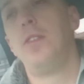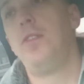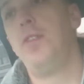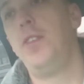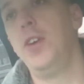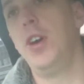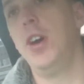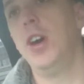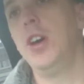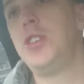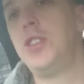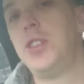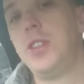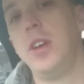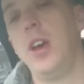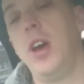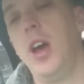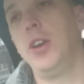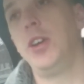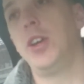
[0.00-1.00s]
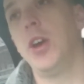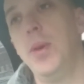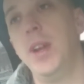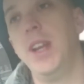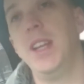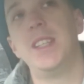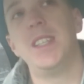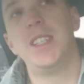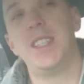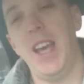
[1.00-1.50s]
first and going
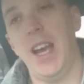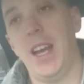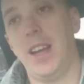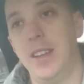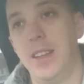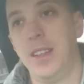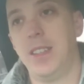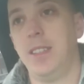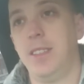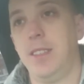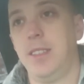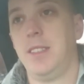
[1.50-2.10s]
into second.